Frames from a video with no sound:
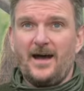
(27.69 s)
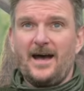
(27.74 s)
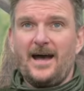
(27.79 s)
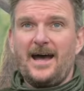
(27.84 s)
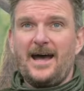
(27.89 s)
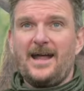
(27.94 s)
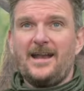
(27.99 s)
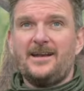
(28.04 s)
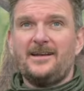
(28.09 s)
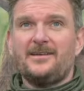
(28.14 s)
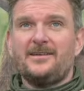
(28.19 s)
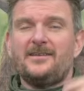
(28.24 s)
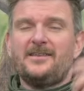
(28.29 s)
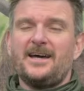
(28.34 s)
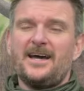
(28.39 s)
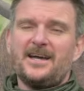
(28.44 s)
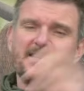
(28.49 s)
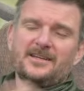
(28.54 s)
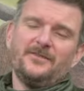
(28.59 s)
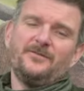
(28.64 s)
And
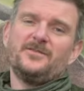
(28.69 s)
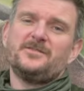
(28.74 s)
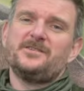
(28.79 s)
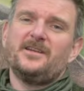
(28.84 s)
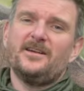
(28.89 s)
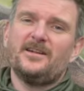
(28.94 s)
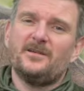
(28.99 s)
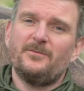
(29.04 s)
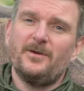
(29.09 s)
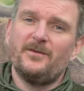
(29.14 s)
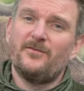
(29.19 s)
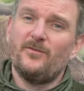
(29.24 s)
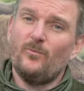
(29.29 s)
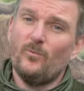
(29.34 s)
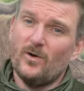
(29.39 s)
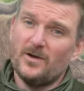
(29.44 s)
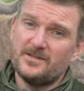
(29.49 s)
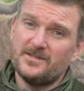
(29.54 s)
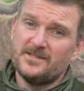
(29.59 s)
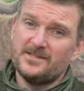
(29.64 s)
that differs a little bit from
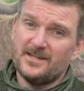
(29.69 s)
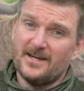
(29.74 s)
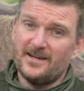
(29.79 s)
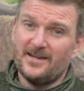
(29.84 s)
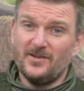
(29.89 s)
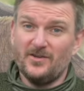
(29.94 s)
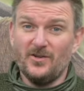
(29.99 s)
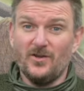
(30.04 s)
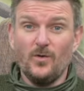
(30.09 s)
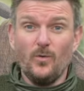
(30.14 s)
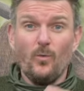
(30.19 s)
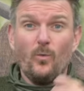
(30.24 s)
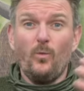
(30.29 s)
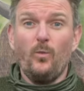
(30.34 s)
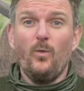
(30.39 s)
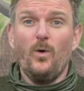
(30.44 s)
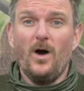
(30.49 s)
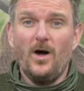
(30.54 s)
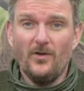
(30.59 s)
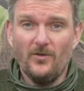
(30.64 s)
what exactly do you
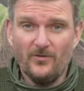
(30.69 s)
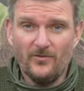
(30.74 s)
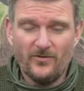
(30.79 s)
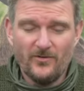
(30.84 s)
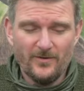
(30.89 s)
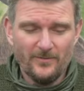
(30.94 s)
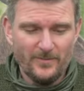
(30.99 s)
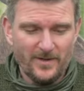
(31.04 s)
want,